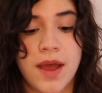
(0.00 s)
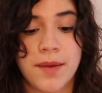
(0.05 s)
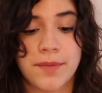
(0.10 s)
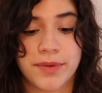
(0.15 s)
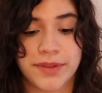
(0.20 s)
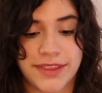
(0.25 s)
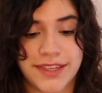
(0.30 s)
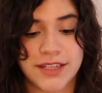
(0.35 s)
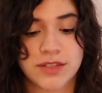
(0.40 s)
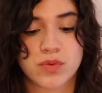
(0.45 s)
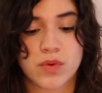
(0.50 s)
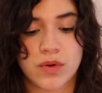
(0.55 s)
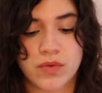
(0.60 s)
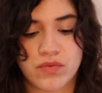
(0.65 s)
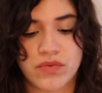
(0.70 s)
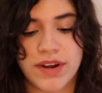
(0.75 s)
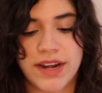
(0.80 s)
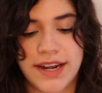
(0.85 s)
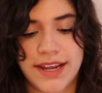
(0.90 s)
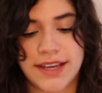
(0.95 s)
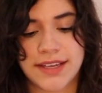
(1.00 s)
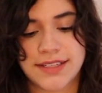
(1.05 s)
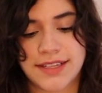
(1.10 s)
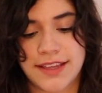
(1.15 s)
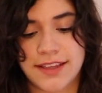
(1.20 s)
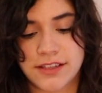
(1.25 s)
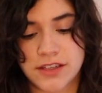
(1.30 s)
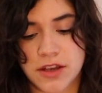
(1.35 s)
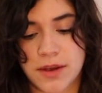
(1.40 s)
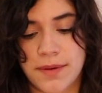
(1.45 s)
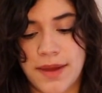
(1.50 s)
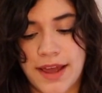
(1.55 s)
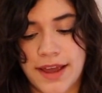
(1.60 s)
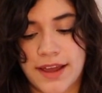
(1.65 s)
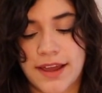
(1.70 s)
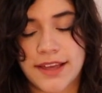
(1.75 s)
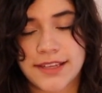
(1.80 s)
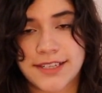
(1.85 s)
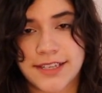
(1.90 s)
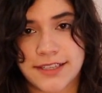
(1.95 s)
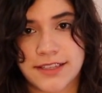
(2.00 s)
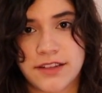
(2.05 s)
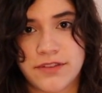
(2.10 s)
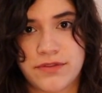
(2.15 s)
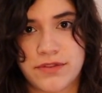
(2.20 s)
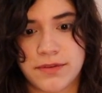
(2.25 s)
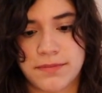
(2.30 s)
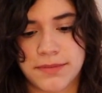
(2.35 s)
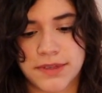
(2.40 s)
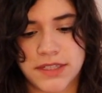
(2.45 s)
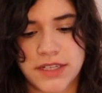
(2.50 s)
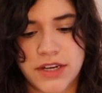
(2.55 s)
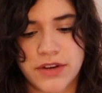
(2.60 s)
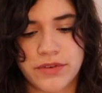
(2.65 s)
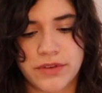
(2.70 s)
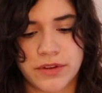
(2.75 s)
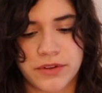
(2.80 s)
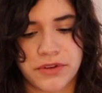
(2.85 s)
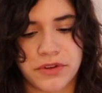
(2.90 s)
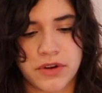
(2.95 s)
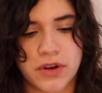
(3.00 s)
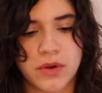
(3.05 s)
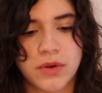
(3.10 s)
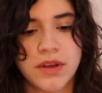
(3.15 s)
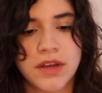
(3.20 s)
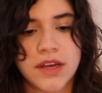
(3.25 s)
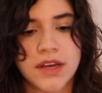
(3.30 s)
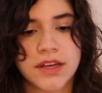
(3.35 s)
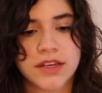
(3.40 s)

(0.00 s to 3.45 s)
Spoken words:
But this one really is, it's a different material, you know.